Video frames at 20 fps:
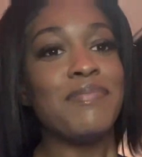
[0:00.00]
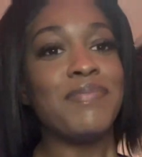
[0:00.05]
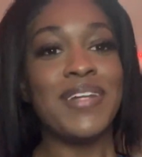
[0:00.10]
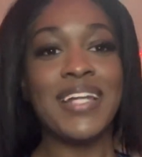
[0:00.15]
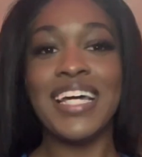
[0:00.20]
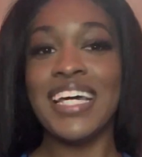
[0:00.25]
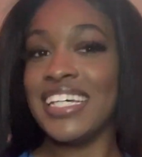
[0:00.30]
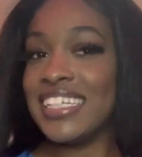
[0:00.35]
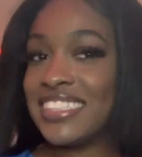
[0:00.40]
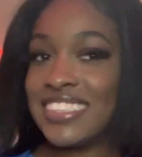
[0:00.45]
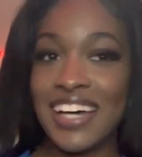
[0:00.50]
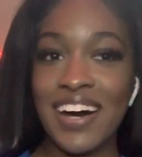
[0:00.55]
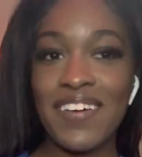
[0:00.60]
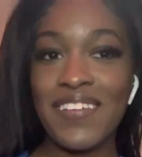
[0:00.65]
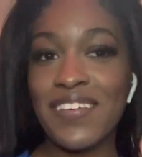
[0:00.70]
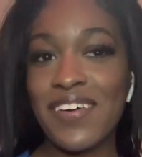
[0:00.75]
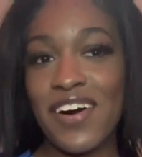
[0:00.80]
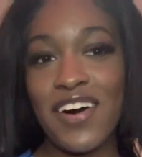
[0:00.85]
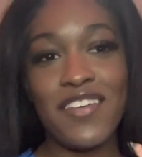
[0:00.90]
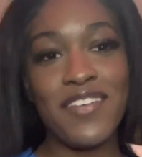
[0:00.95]
Please
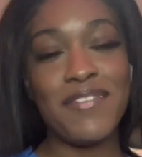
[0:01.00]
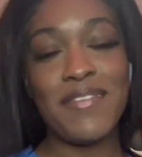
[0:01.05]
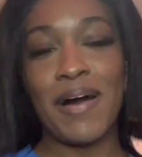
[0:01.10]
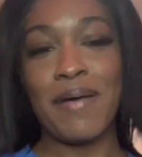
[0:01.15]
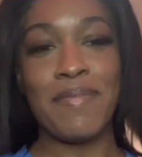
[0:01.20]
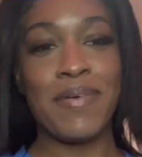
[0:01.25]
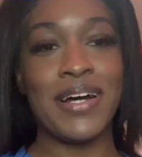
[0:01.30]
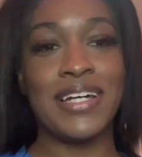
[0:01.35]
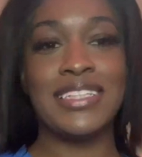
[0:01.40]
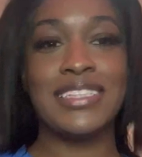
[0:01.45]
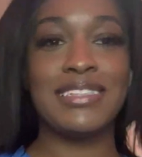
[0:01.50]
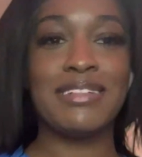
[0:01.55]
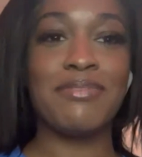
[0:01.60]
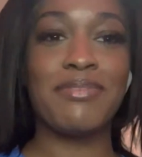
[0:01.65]
don't go for my prices.